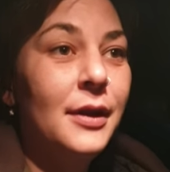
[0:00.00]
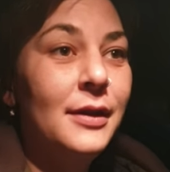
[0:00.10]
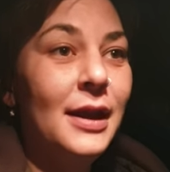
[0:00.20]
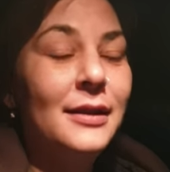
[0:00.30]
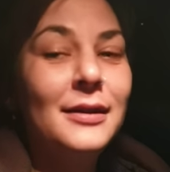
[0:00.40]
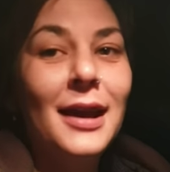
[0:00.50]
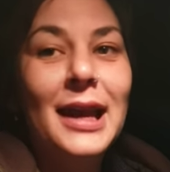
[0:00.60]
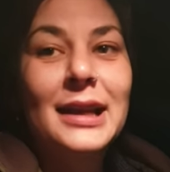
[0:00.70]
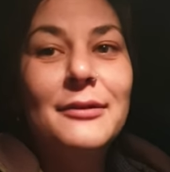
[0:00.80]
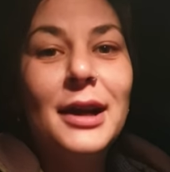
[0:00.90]
then
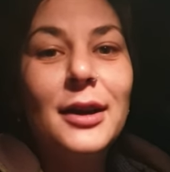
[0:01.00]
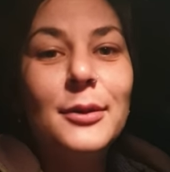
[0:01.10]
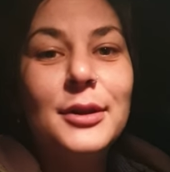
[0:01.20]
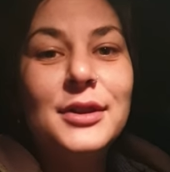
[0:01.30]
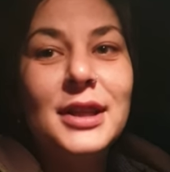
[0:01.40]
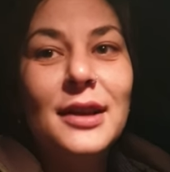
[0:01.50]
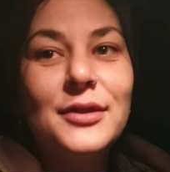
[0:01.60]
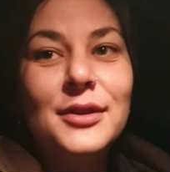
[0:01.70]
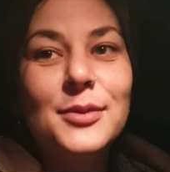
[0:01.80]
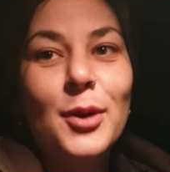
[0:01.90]
Haley rang up because she'd
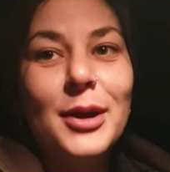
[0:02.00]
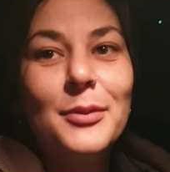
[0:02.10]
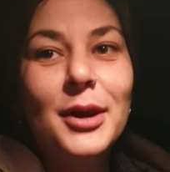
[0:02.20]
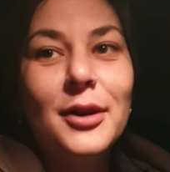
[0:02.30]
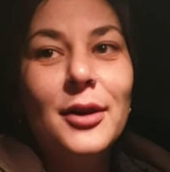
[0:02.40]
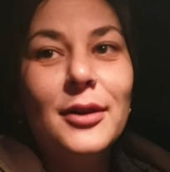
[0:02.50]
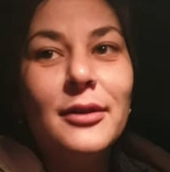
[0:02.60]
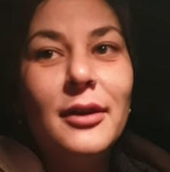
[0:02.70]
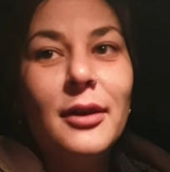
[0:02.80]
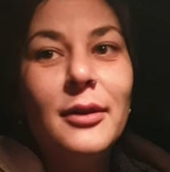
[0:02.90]
left a spray in my car,
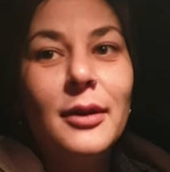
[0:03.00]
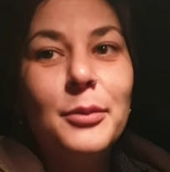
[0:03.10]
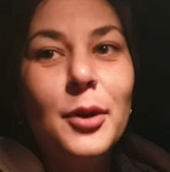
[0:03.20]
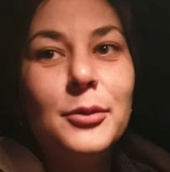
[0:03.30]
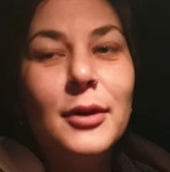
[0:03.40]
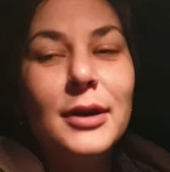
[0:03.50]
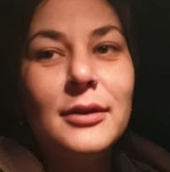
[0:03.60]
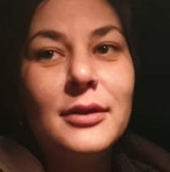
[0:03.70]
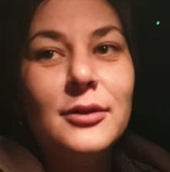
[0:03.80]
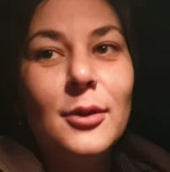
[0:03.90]
so I popped round
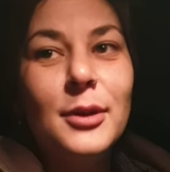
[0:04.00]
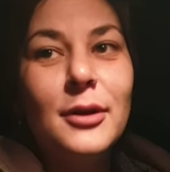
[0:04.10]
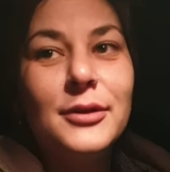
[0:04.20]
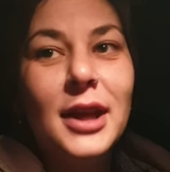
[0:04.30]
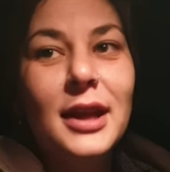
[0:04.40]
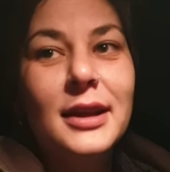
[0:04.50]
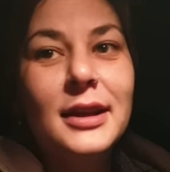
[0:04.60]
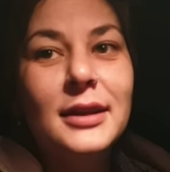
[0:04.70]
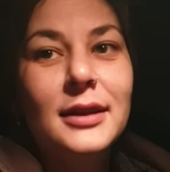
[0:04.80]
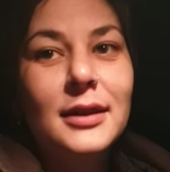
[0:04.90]
and dropped that off to
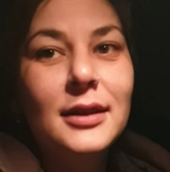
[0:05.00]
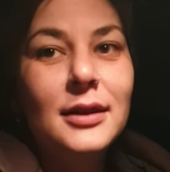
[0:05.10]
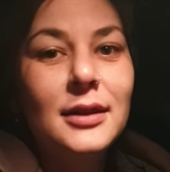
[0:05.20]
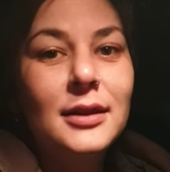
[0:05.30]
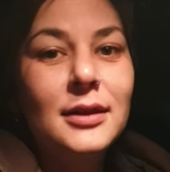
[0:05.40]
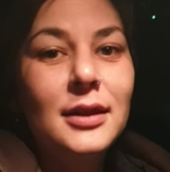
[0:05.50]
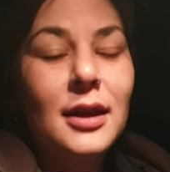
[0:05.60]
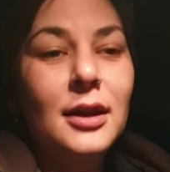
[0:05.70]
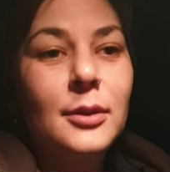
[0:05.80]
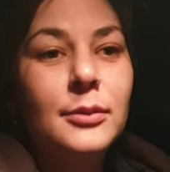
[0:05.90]
Haley.
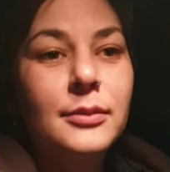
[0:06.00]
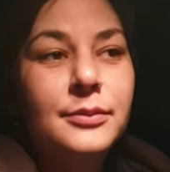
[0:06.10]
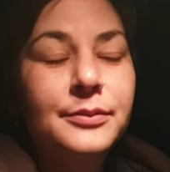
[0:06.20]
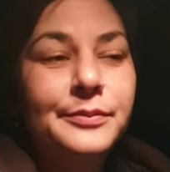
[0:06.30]
Um,